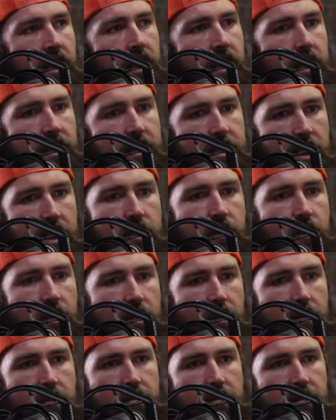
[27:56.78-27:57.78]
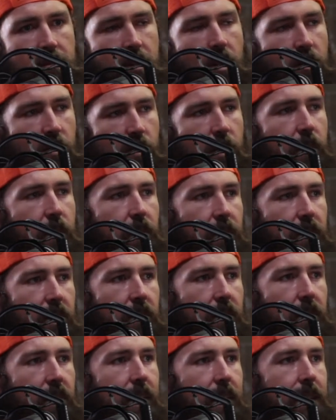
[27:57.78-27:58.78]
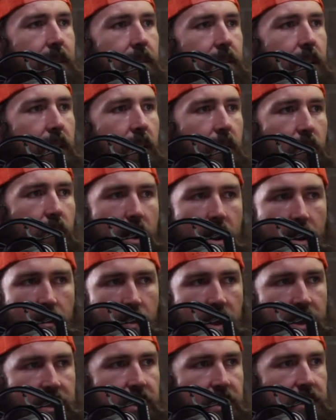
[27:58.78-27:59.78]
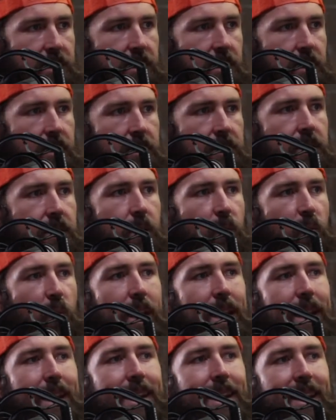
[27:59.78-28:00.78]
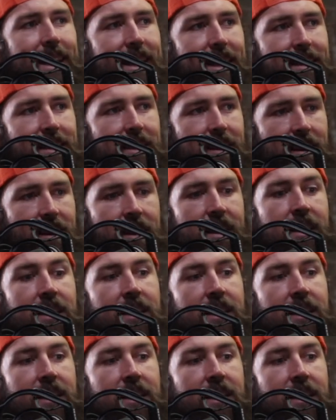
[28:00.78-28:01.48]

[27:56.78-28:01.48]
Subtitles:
is these were local people that lived there, ran businesses. We didn't get the,